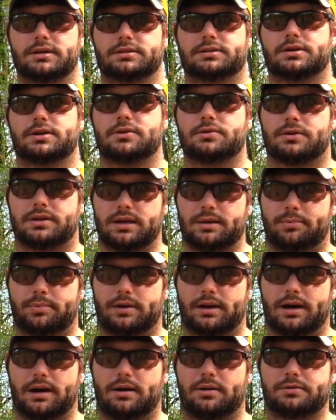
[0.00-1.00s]
So keep
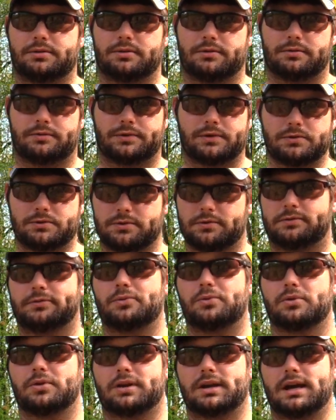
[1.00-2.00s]
an eye on your future
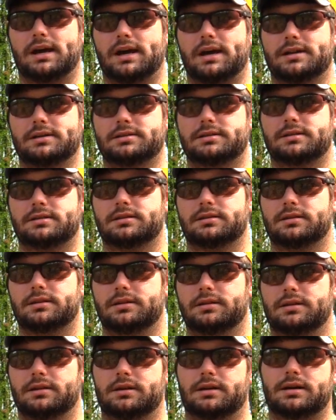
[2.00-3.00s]
forecast.
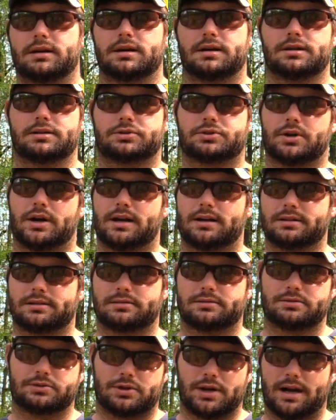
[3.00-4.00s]
Try
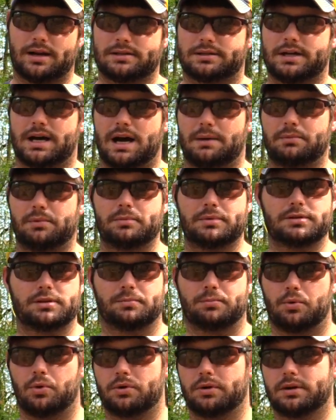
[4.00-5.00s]
to time them in
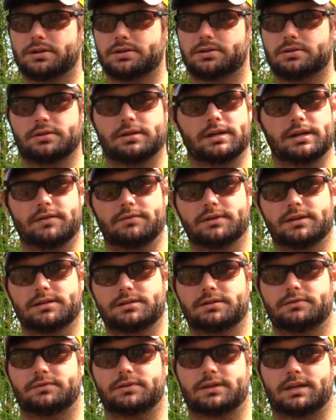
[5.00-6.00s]
the mornings or the
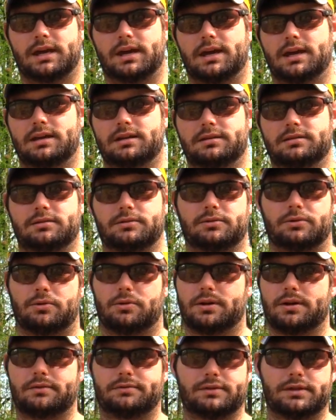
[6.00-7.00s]
evenings if you can,
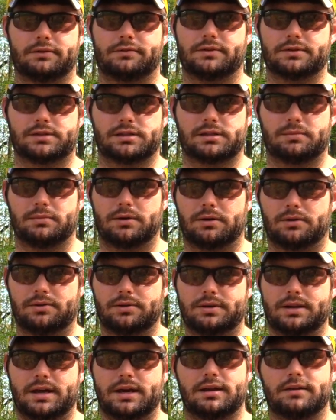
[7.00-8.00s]
or even if it's in the middle of
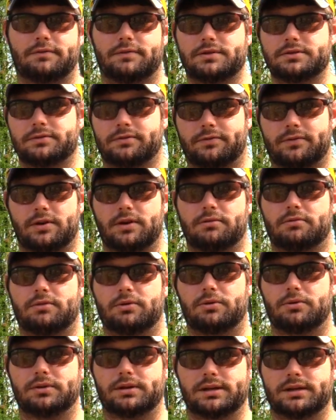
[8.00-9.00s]
the day. If there's a front
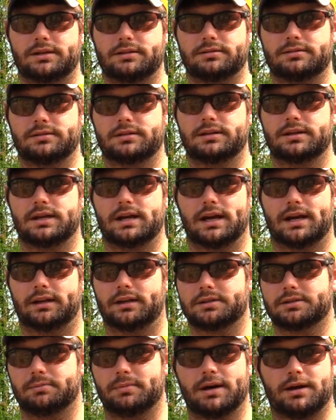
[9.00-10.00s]
rolling in, it
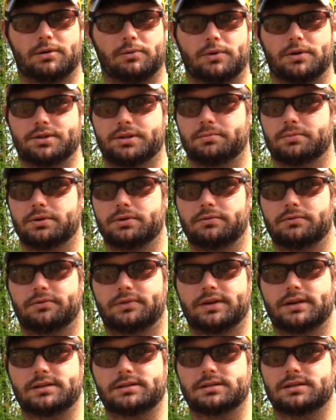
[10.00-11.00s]
doesn't matter what the moon
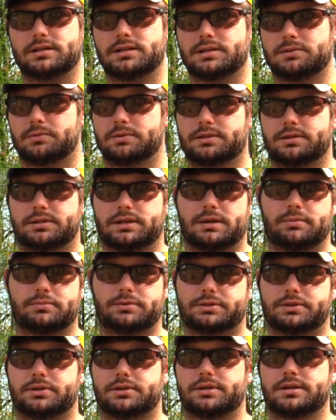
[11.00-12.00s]
phase is, what the
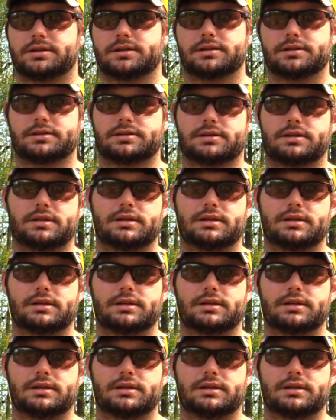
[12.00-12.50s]
temperature is.